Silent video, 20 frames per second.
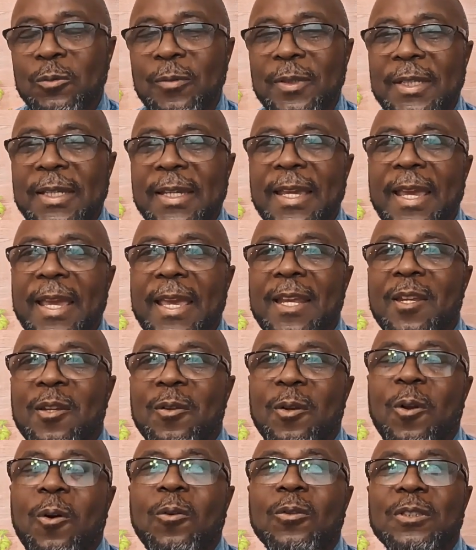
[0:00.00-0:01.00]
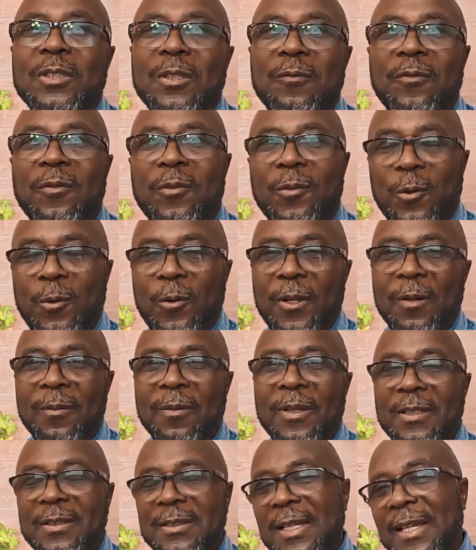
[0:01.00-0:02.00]
We can do those in Florida
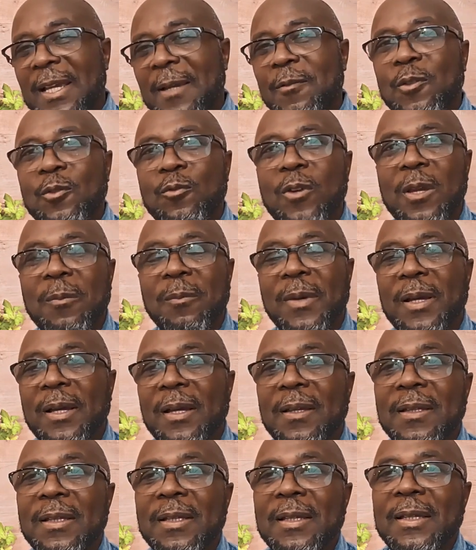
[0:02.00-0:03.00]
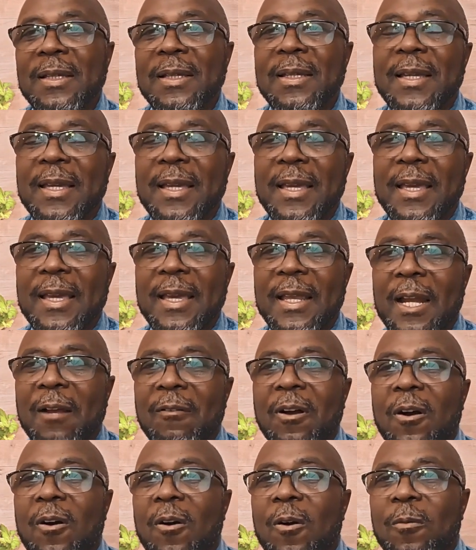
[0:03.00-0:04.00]
because I have 2 at
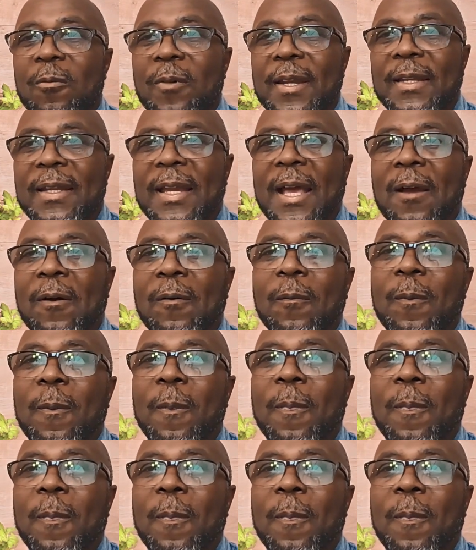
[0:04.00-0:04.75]
our home right now.